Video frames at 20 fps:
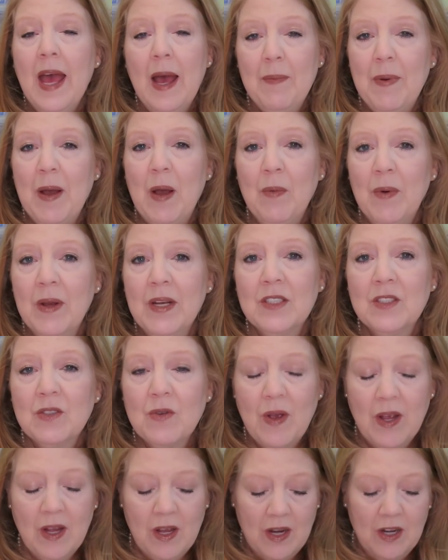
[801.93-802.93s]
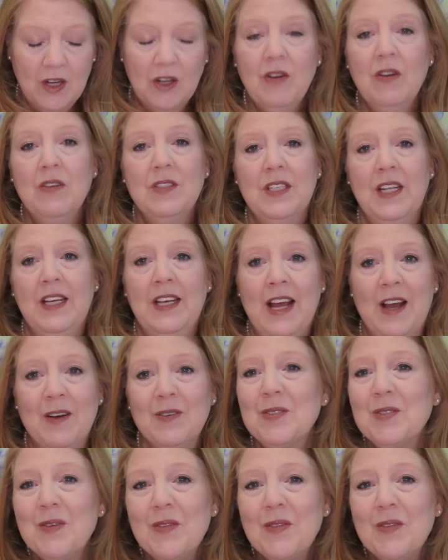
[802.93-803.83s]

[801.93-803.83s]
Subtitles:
about what is going on in cruising now.